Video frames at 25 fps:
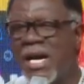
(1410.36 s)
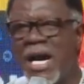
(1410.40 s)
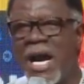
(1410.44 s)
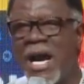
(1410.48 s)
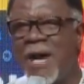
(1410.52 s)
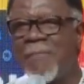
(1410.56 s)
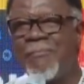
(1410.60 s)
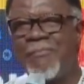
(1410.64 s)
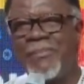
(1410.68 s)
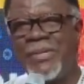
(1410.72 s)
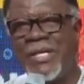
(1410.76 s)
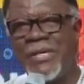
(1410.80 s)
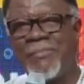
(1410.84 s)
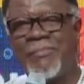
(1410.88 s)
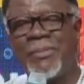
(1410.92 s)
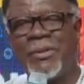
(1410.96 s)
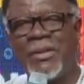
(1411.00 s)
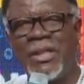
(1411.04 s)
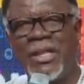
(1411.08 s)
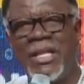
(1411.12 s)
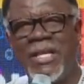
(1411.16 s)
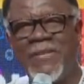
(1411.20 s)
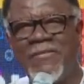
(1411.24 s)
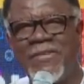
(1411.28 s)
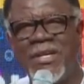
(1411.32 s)
There are
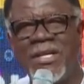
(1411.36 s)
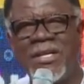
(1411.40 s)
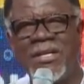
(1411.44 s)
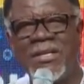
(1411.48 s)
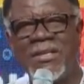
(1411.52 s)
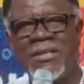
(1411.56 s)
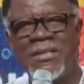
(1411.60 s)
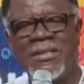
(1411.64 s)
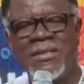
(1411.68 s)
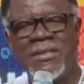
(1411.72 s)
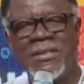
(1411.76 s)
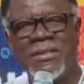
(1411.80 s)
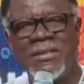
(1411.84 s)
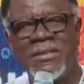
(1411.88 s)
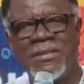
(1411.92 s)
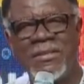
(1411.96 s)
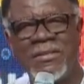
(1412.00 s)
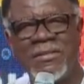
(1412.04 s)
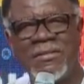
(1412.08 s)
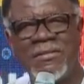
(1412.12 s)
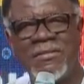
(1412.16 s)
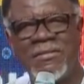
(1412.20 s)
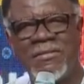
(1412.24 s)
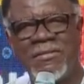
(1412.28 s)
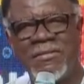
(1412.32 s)
people living
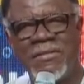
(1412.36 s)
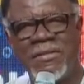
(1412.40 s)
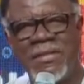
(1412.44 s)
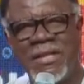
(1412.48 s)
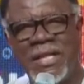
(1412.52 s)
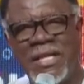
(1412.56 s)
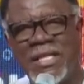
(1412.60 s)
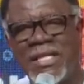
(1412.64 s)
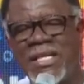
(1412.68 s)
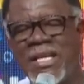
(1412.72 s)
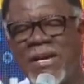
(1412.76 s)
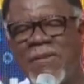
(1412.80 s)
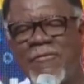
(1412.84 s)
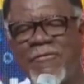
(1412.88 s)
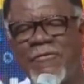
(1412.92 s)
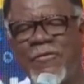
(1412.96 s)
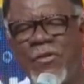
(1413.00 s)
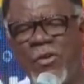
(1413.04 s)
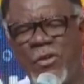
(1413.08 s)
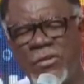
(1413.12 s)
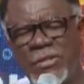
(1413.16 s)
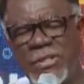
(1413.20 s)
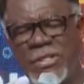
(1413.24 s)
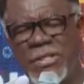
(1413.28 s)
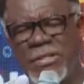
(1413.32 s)
in
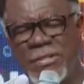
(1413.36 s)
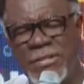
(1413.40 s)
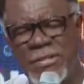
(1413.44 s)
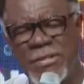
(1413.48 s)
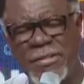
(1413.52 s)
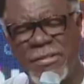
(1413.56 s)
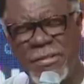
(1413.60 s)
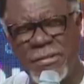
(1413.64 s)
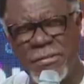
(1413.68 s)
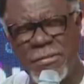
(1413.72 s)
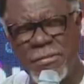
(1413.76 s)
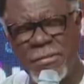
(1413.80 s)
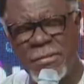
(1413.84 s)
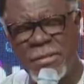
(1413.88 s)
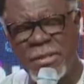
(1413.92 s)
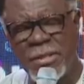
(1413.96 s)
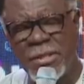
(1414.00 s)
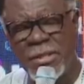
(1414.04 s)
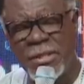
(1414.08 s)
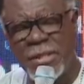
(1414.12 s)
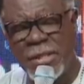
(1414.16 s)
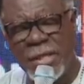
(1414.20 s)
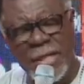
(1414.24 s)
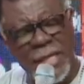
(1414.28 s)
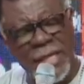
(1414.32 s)
their 40s,
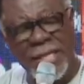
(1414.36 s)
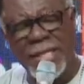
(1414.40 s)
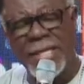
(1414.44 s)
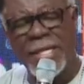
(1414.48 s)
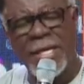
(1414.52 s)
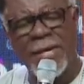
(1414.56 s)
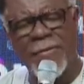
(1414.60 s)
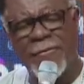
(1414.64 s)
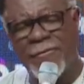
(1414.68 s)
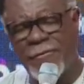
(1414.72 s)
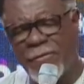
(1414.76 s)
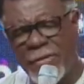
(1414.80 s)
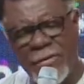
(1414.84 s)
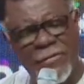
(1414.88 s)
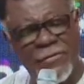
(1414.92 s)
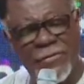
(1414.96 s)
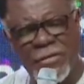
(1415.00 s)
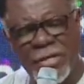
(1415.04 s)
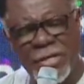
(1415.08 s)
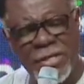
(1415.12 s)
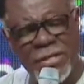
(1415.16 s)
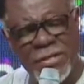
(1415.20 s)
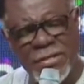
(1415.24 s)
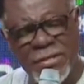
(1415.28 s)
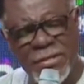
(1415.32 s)
in their
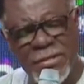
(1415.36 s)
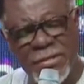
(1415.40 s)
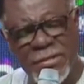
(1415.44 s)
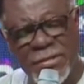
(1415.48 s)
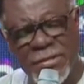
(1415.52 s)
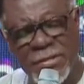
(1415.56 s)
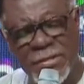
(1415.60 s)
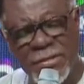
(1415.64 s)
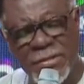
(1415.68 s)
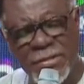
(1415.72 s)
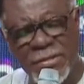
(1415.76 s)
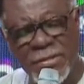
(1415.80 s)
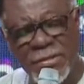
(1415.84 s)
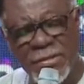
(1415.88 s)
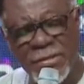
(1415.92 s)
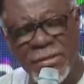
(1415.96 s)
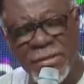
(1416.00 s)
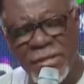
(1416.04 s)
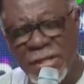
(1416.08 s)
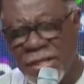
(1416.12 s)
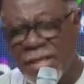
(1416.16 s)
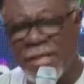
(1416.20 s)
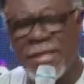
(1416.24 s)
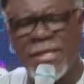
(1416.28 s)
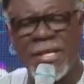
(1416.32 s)
50s,
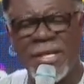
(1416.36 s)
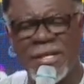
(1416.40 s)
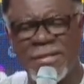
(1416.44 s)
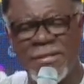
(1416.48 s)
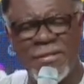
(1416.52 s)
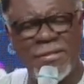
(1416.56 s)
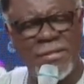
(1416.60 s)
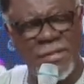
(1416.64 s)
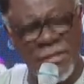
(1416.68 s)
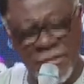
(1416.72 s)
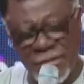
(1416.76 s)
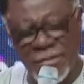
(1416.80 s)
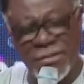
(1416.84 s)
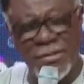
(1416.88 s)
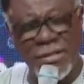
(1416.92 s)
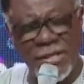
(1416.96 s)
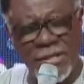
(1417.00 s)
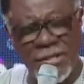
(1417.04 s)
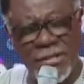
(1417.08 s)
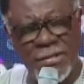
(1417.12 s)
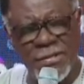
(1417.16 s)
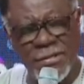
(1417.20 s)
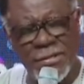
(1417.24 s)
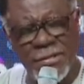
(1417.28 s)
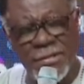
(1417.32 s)
in their
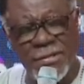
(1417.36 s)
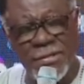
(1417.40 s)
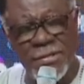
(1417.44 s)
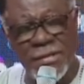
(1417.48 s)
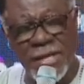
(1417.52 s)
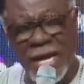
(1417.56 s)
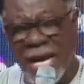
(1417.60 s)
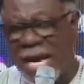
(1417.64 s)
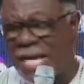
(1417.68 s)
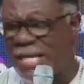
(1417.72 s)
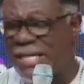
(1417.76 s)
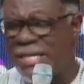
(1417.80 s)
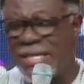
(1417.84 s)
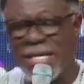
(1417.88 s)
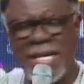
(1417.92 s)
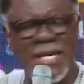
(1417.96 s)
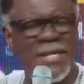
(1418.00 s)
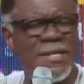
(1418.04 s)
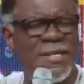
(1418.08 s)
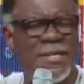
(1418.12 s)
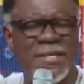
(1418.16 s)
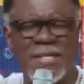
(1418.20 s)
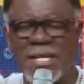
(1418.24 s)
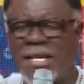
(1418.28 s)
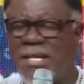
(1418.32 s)
60s, I
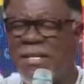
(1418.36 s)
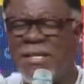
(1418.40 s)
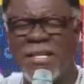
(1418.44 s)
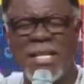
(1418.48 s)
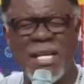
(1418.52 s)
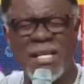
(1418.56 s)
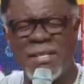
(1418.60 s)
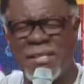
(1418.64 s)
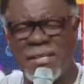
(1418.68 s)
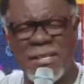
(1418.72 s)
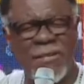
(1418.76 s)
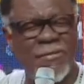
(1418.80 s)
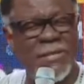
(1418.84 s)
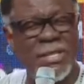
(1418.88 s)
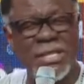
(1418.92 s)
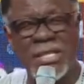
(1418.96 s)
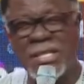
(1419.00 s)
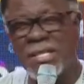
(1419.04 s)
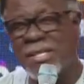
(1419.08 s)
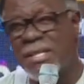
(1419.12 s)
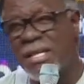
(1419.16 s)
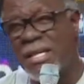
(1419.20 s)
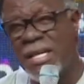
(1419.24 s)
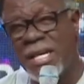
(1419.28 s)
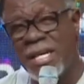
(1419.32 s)
dare say in their
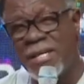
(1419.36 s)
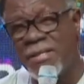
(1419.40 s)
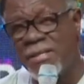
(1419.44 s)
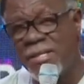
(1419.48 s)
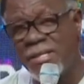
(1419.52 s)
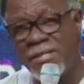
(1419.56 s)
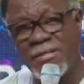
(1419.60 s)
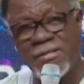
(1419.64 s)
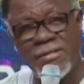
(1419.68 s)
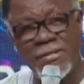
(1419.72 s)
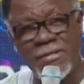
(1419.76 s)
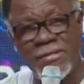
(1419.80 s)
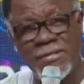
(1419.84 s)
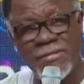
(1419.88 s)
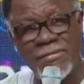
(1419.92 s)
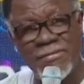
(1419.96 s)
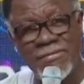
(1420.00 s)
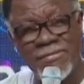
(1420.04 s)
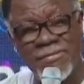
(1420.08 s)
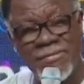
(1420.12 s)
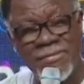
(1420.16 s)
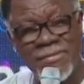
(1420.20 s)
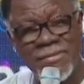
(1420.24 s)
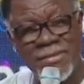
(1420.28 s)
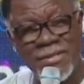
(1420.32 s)
70s and
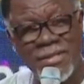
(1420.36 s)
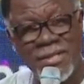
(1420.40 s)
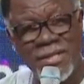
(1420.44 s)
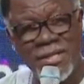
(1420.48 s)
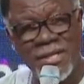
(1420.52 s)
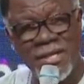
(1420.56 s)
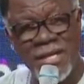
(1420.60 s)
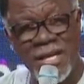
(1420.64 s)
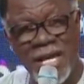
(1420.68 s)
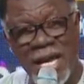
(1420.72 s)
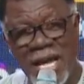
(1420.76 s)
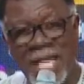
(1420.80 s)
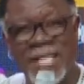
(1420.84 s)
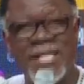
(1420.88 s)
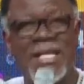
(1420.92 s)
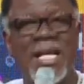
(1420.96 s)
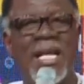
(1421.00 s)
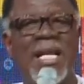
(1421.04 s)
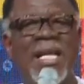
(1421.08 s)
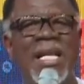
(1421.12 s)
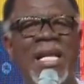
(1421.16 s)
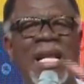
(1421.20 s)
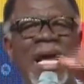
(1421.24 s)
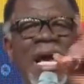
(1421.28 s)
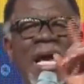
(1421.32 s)
80s.
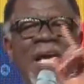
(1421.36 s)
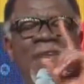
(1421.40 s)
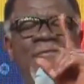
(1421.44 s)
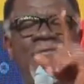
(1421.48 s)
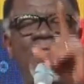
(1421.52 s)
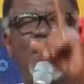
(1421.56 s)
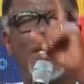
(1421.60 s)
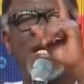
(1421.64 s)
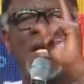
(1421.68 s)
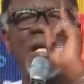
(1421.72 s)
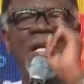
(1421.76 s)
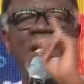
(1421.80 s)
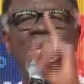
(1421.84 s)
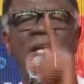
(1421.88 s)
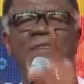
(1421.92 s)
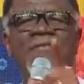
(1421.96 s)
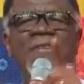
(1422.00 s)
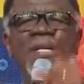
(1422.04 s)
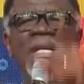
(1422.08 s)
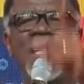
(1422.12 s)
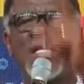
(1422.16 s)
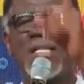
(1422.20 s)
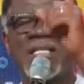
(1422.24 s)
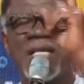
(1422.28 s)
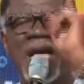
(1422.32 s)
And the life they are
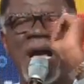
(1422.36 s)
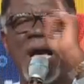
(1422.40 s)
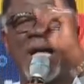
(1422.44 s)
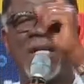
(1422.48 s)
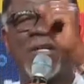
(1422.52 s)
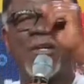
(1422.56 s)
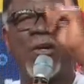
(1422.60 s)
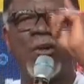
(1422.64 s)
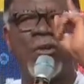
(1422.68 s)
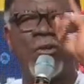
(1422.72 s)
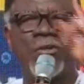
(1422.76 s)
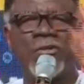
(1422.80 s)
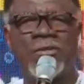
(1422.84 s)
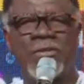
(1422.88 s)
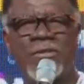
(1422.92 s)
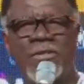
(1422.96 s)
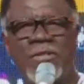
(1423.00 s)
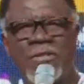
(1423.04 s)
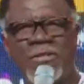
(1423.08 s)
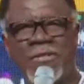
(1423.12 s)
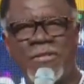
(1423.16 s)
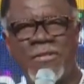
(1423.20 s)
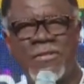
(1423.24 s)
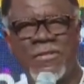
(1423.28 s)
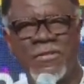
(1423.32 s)
living as
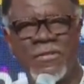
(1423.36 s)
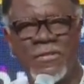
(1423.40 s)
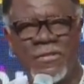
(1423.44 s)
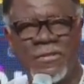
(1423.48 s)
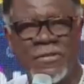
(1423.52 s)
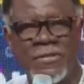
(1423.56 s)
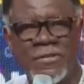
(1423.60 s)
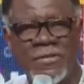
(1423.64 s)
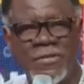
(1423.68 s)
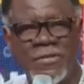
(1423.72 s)
adults